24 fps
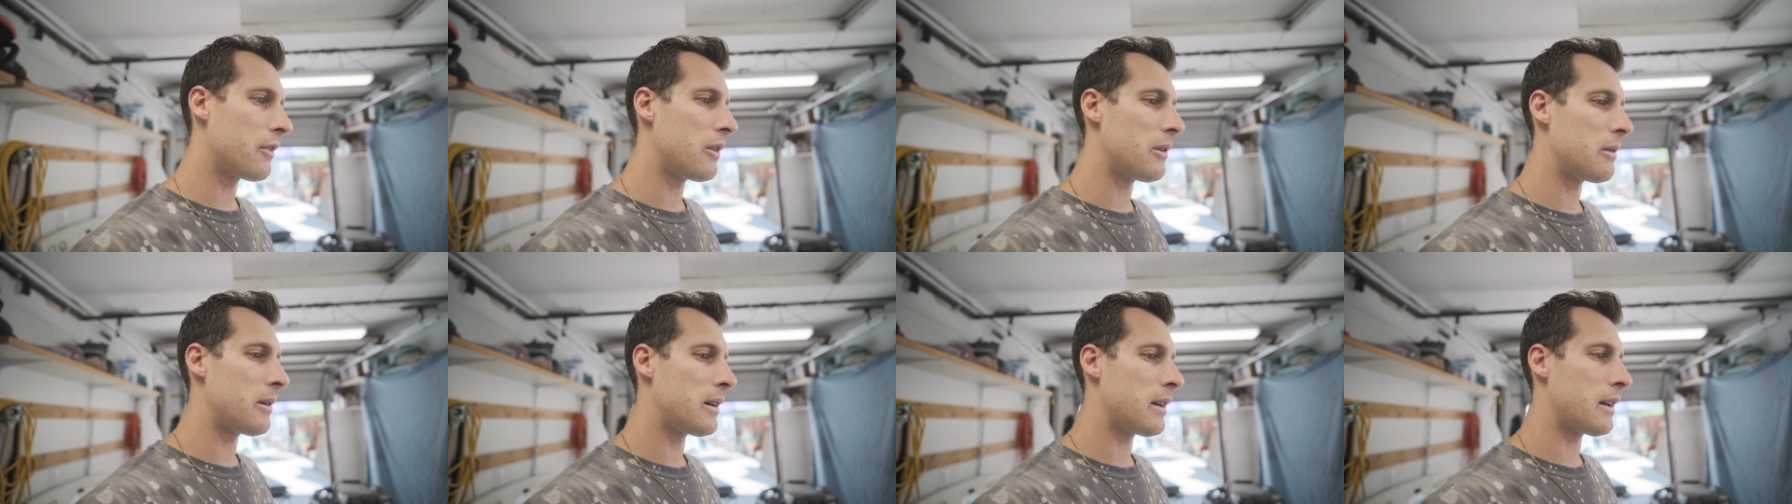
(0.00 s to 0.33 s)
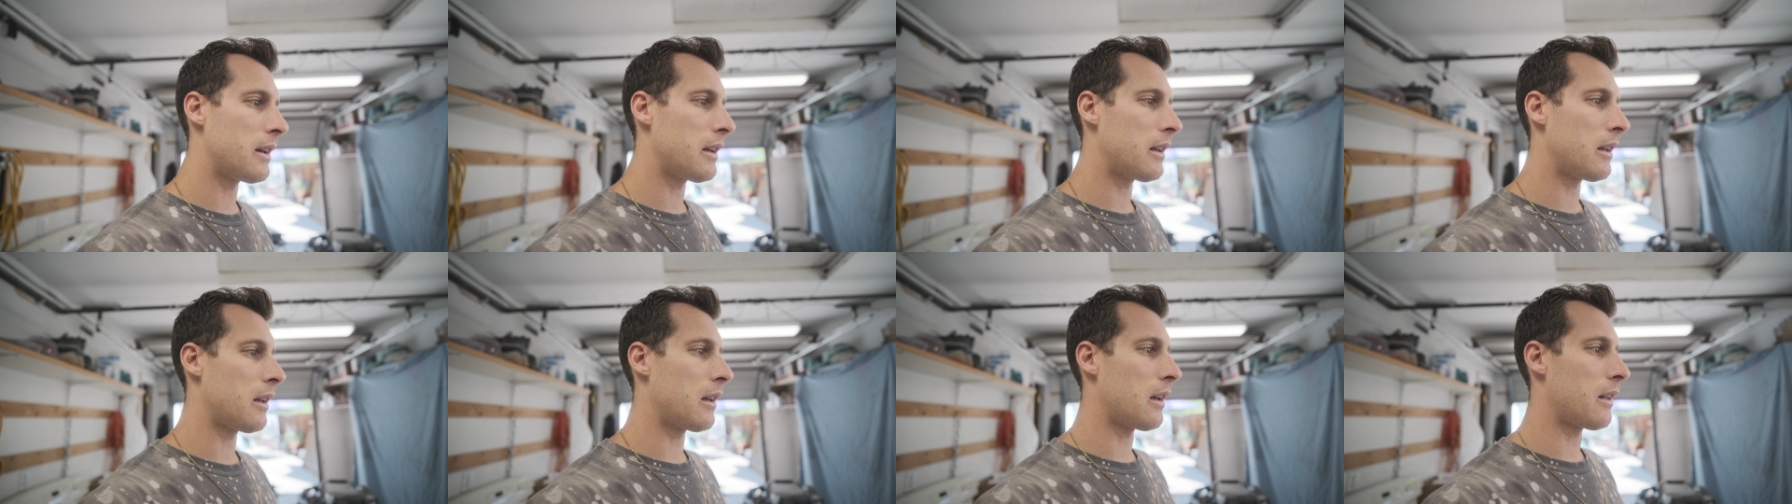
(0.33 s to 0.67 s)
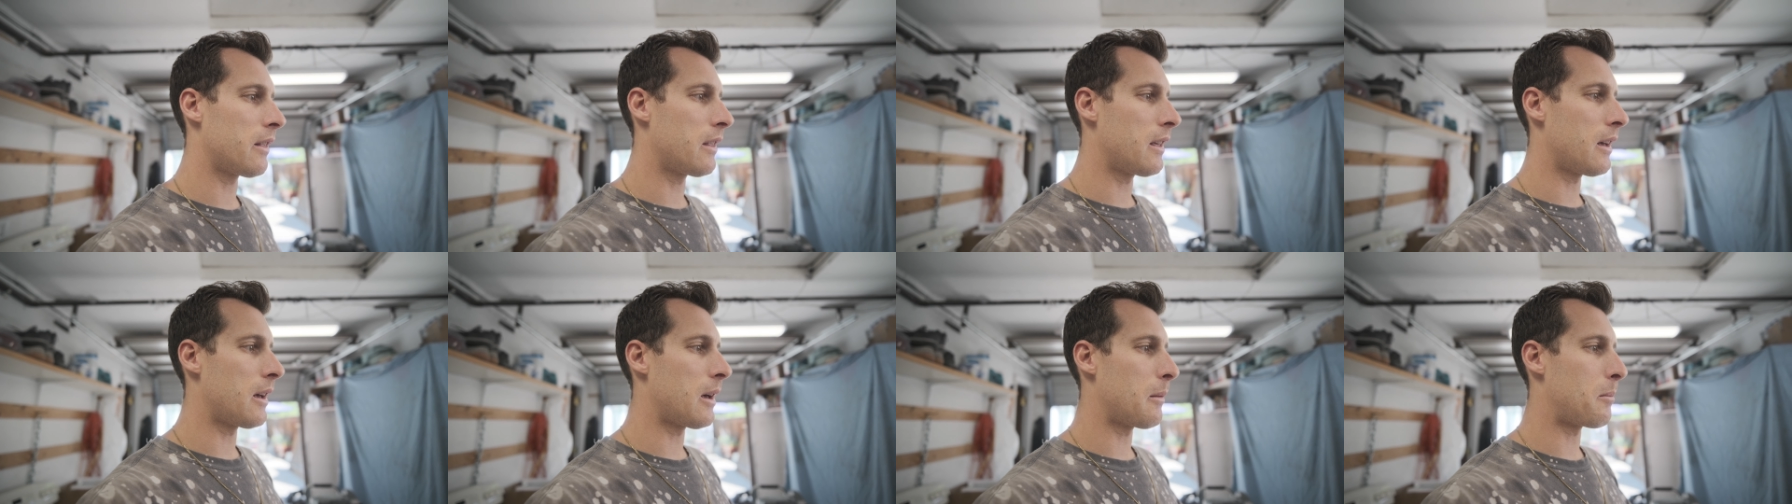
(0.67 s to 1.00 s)

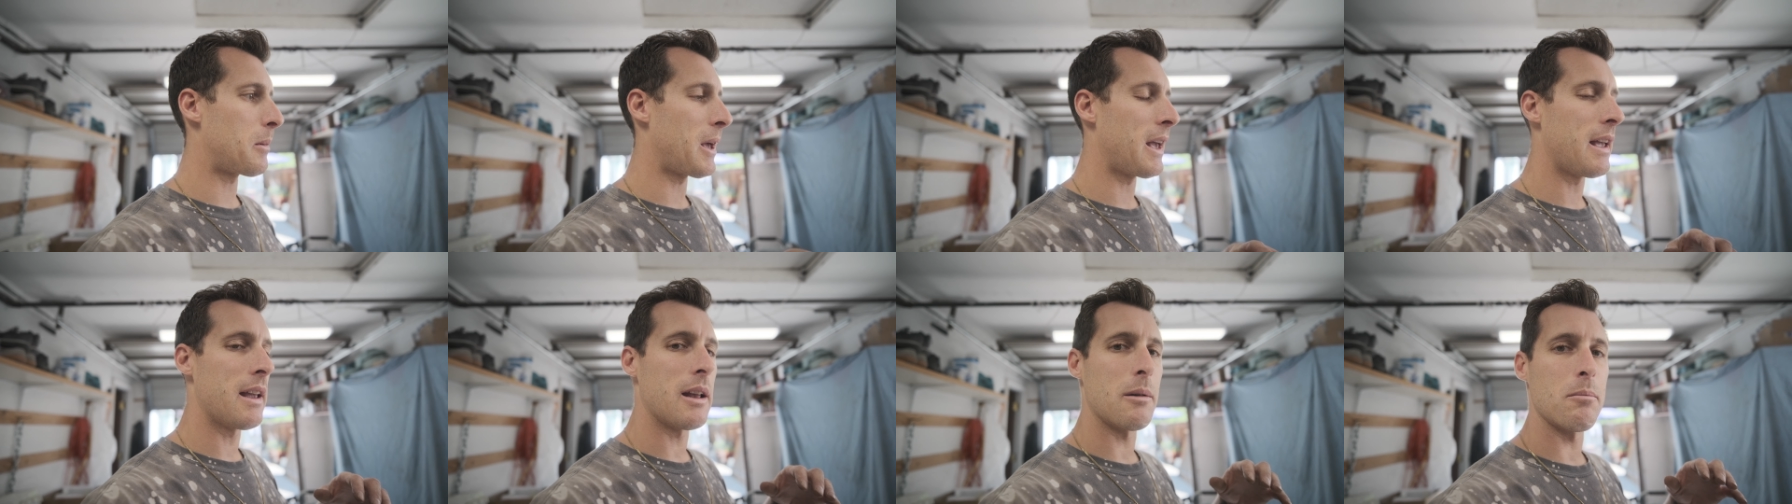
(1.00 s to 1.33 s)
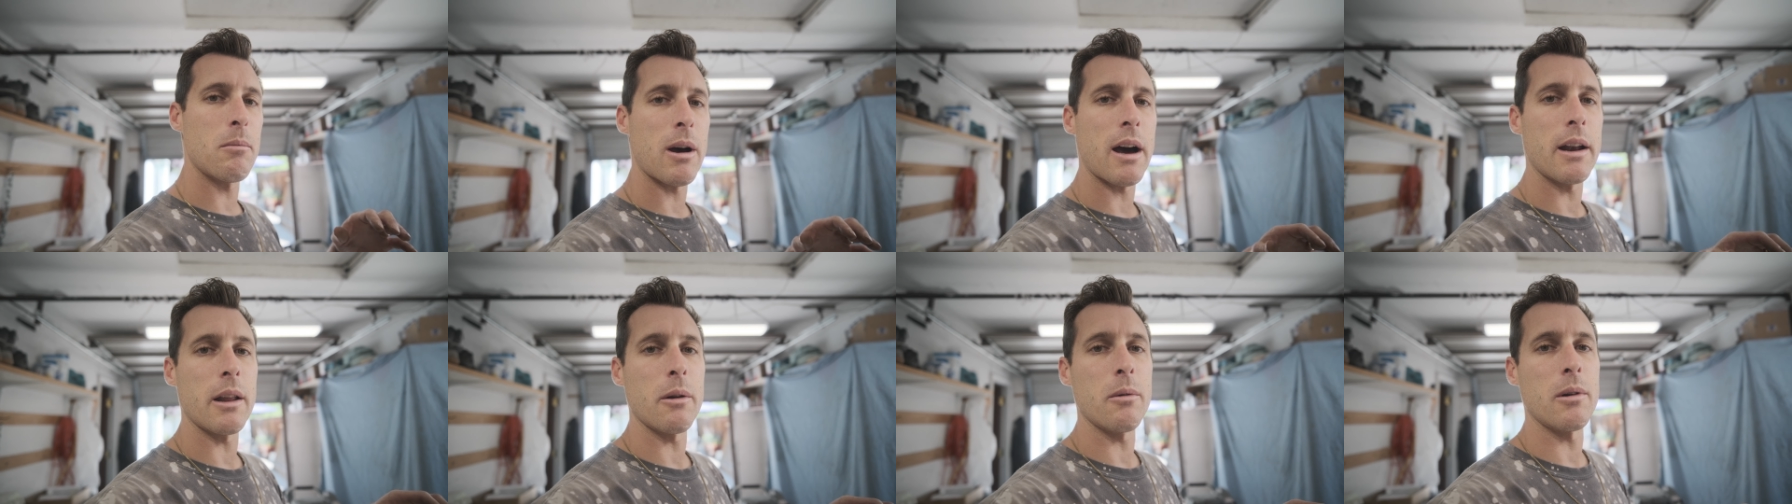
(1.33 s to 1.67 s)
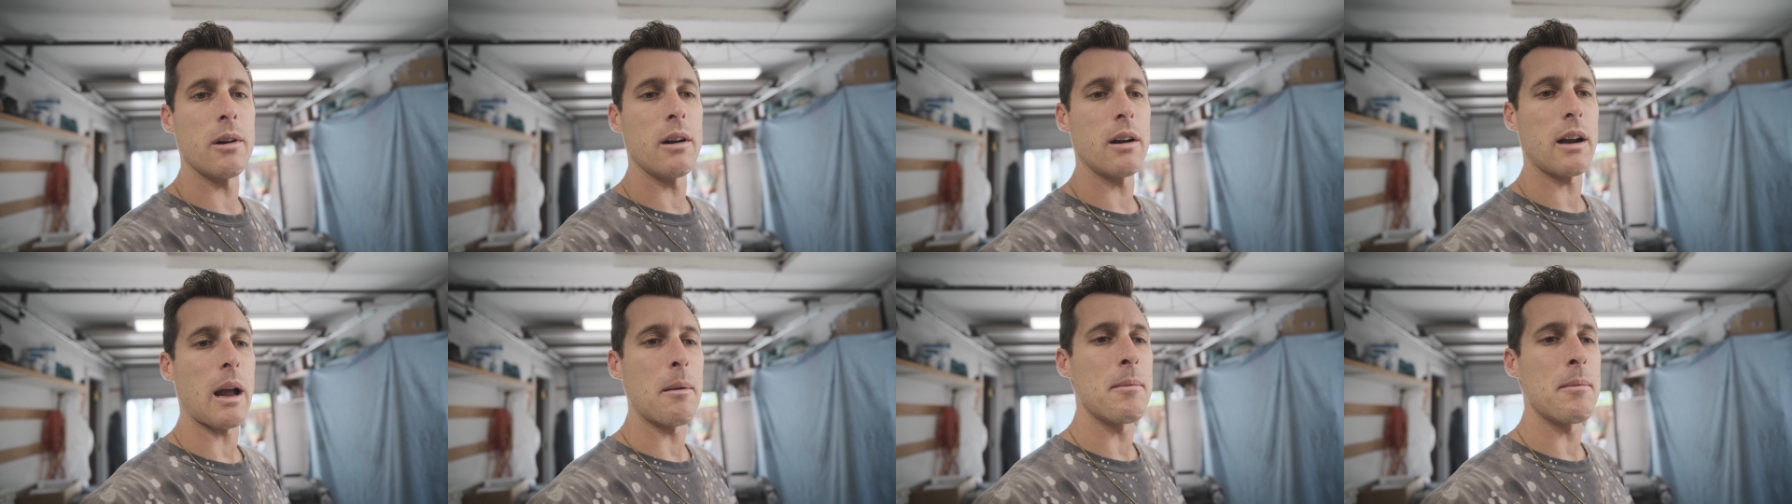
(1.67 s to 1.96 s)
doing the paint and body work.